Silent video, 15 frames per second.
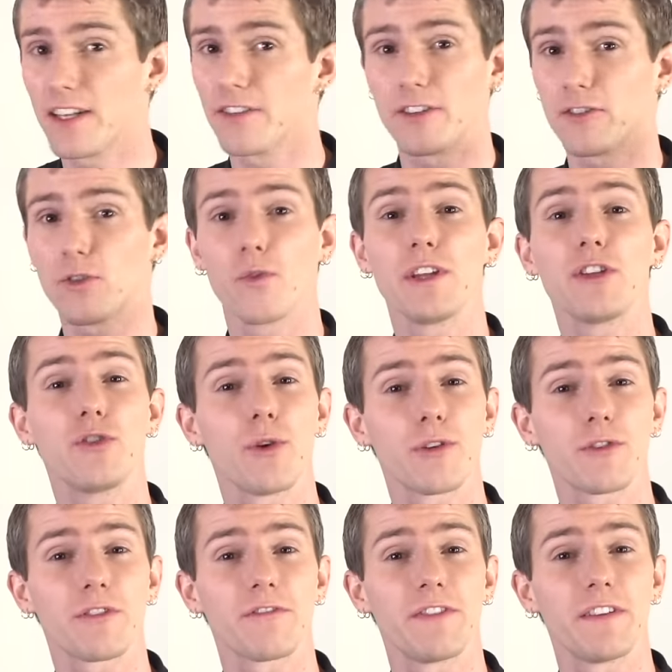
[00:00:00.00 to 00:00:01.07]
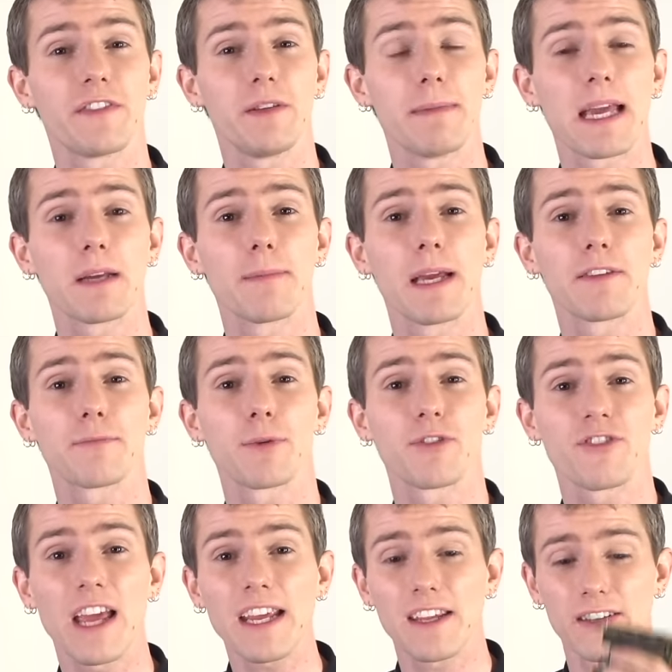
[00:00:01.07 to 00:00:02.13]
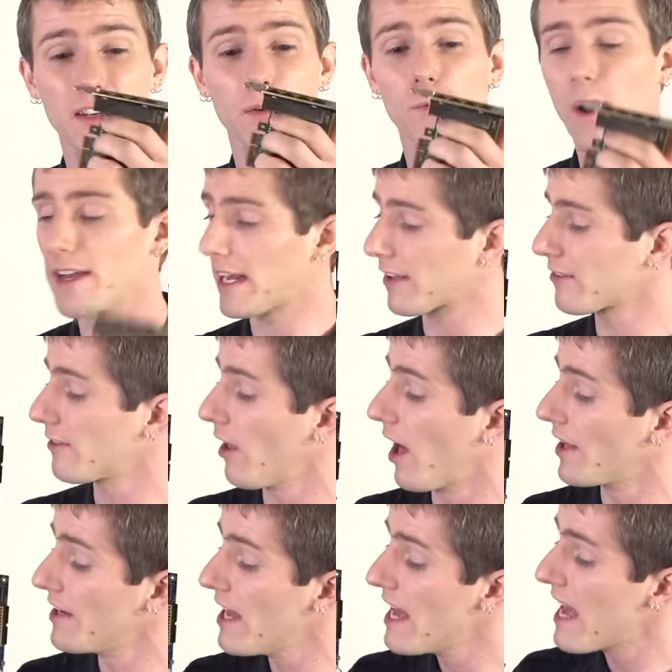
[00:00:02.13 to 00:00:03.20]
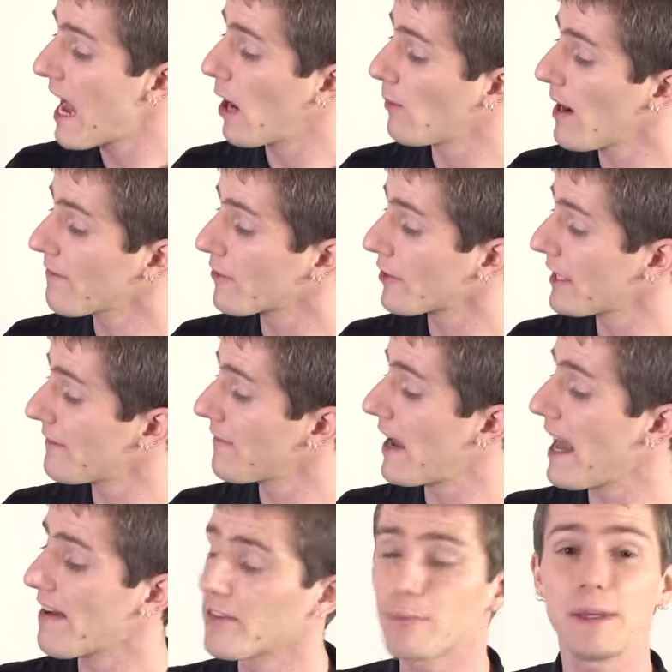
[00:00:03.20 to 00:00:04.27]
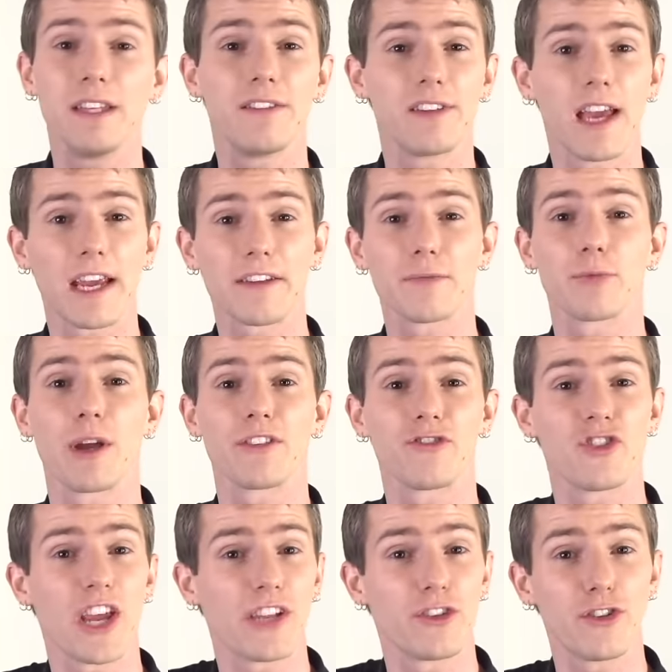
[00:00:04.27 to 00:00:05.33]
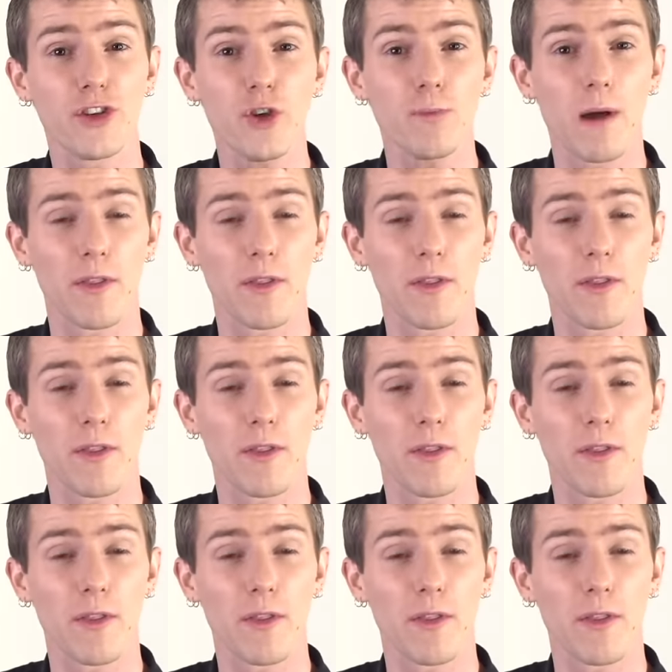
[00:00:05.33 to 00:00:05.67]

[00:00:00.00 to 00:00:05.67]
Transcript: because it's only 250 megabytes per second in a 1X slot. However, if I have a PCI Express Gen 2